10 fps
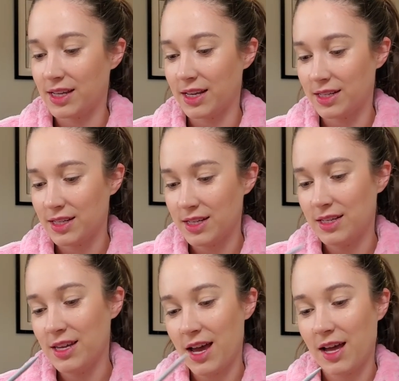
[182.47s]
And
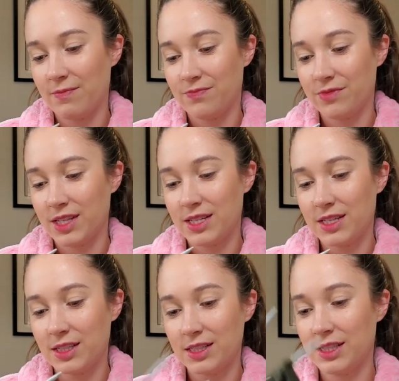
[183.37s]
yeah,
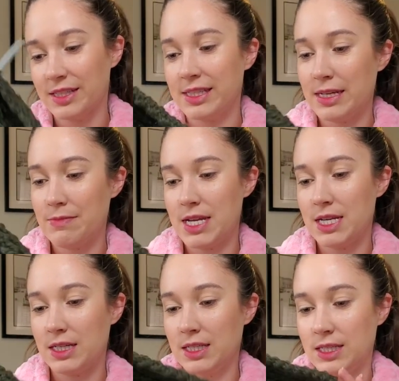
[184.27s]
little
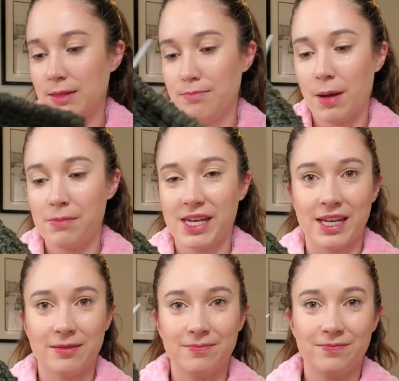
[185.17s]
cinnamon
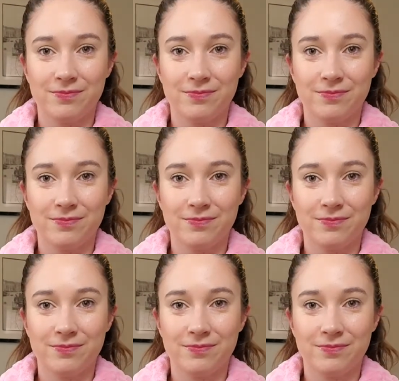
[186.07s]
pumpkin.